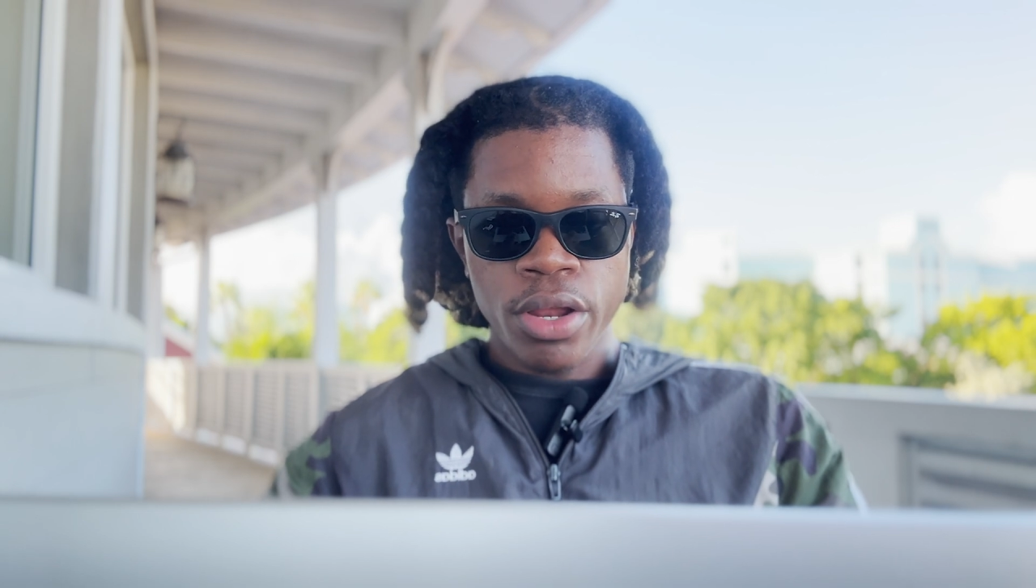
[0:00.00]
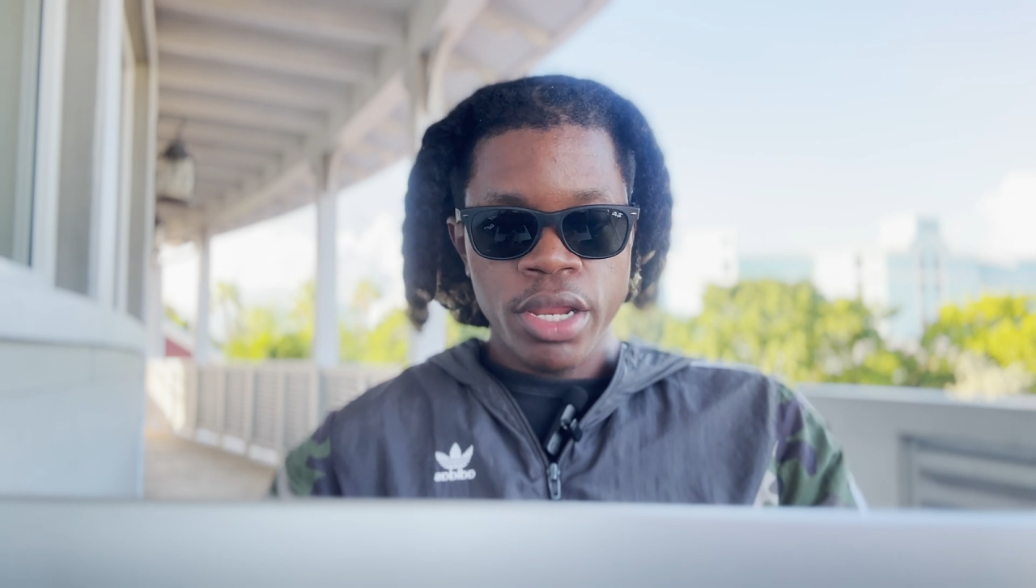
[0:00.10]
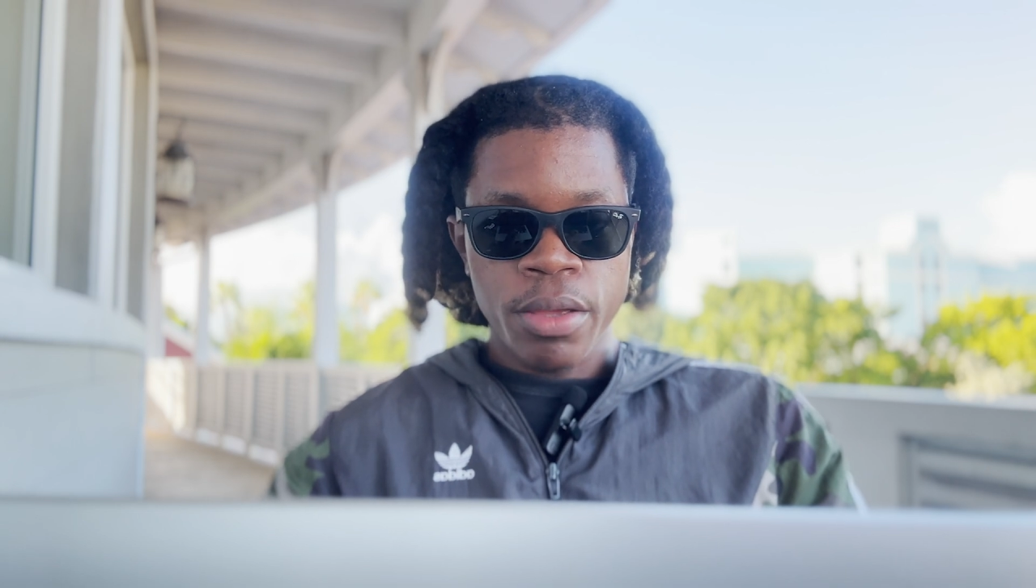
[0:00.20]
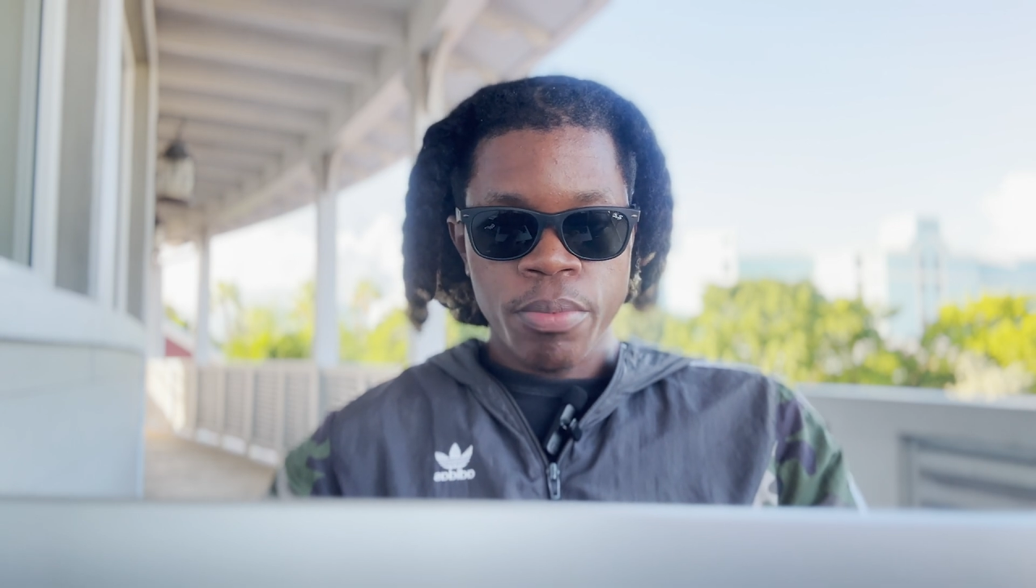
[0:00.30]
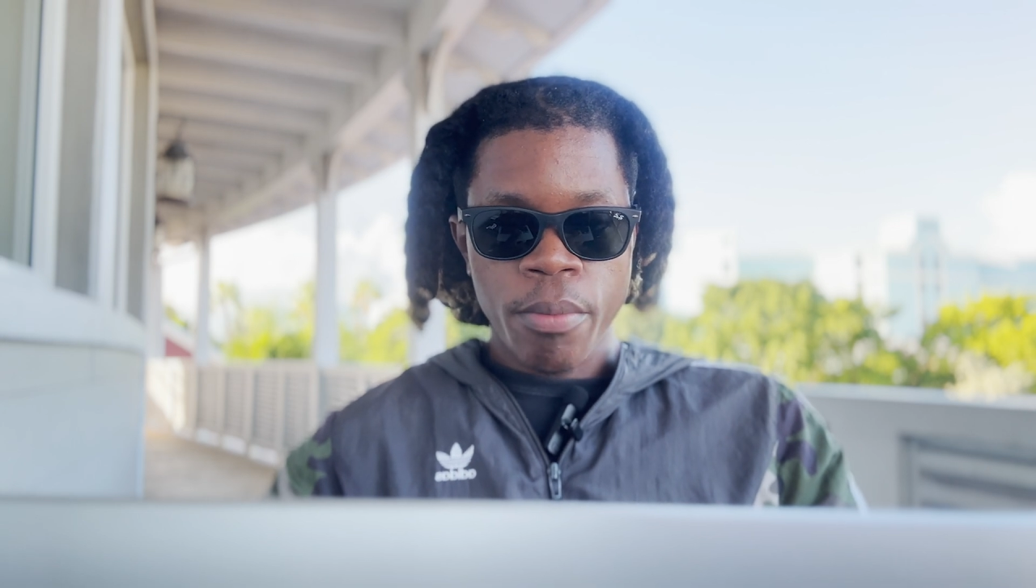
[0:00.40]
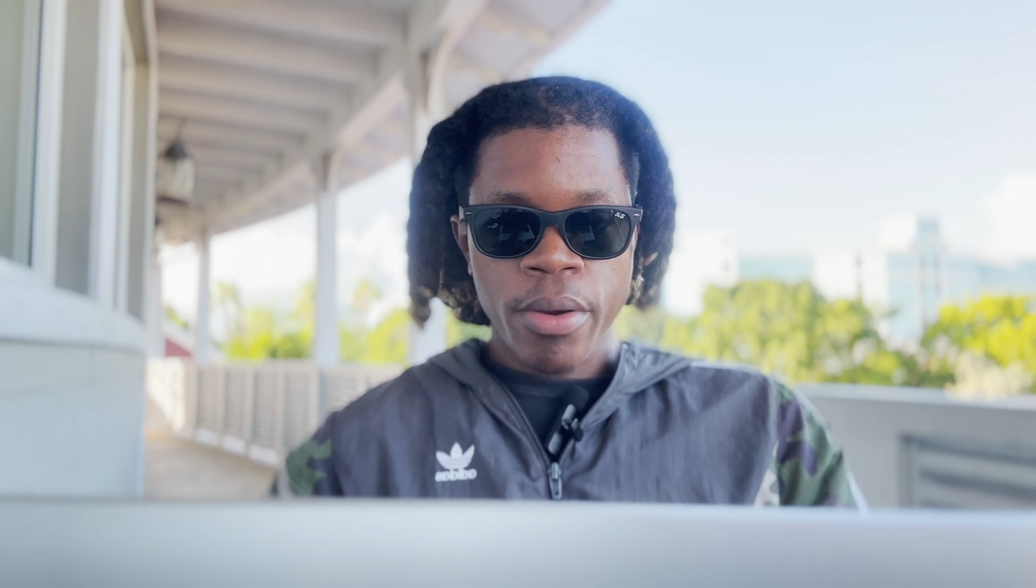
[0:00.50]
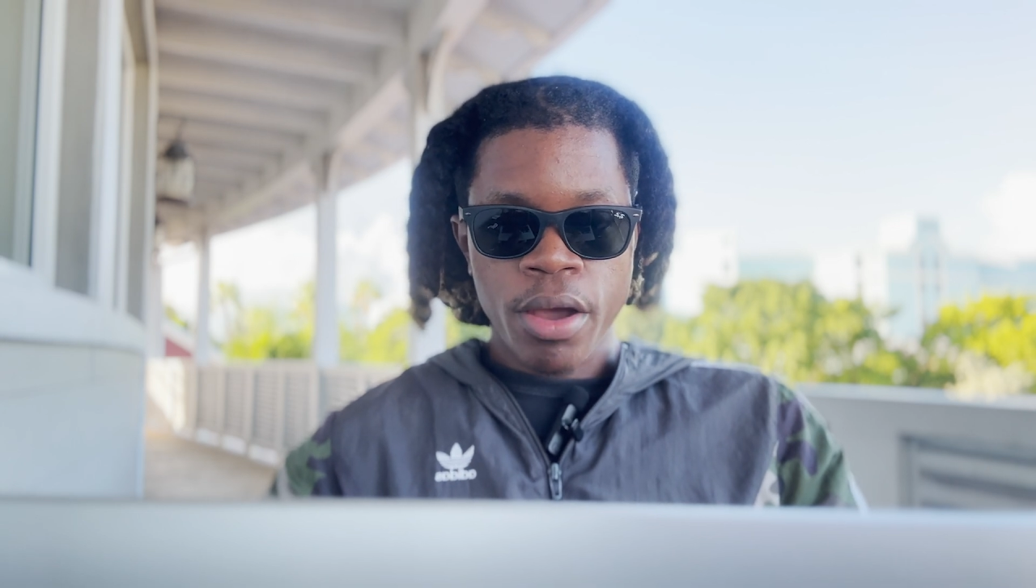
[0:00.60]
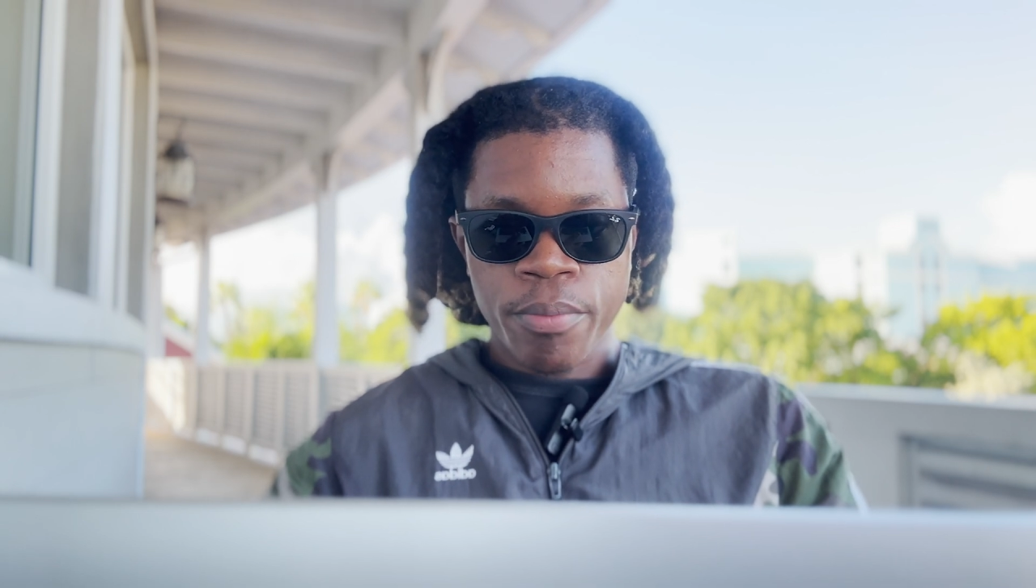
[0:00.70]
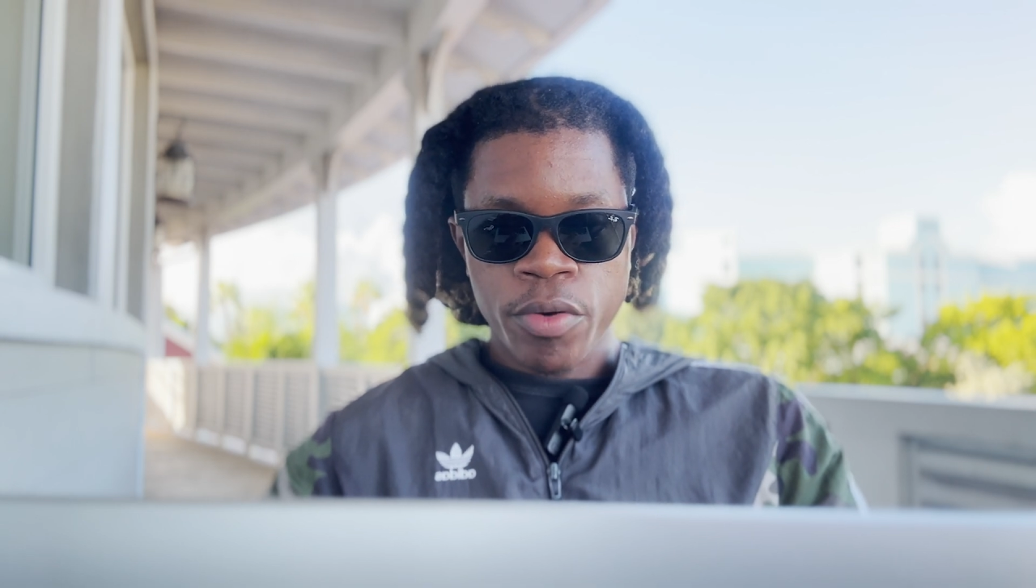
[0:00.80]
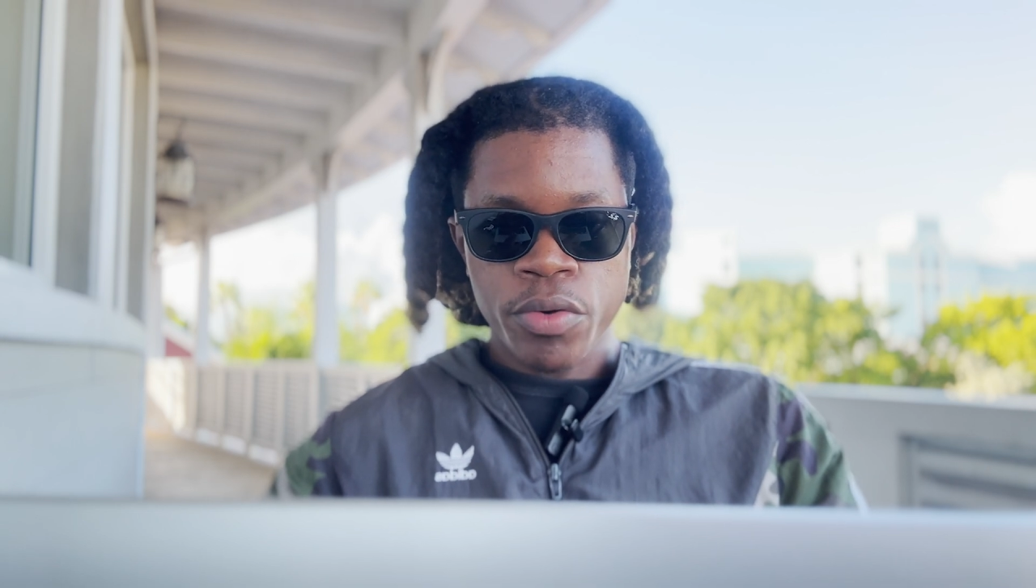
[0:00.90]
need
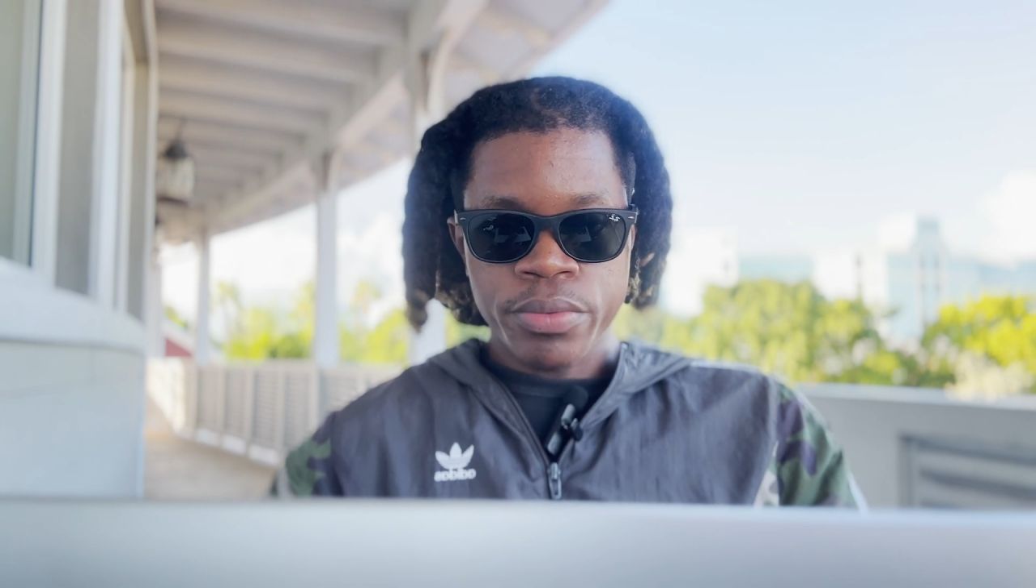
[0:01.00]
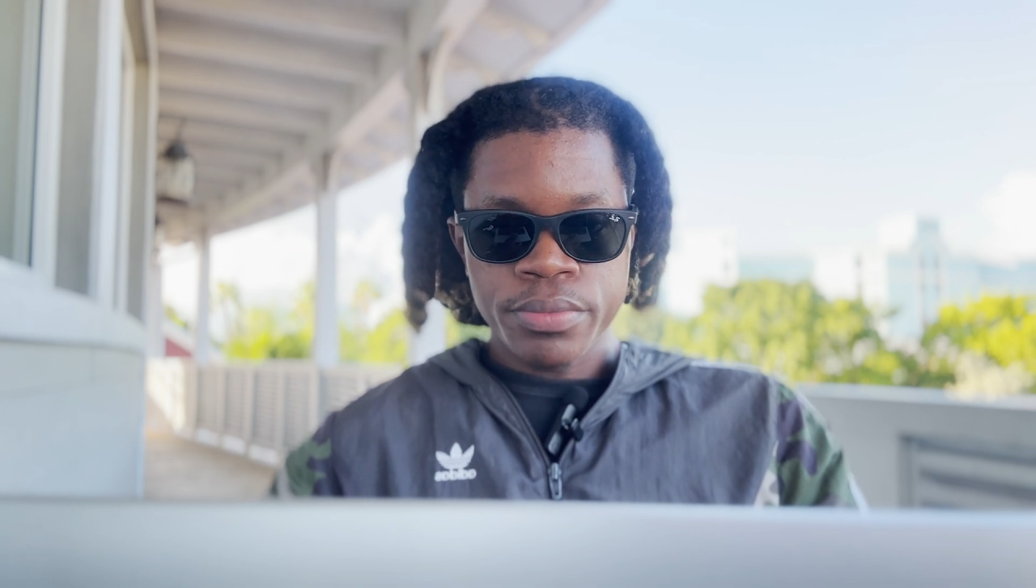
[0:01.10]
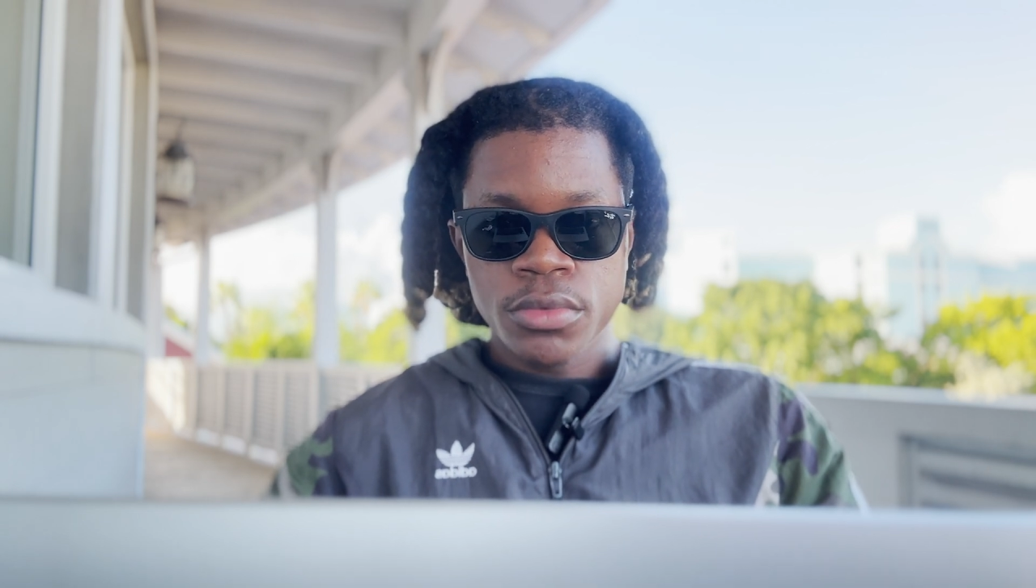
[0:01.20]
Premiere Pro.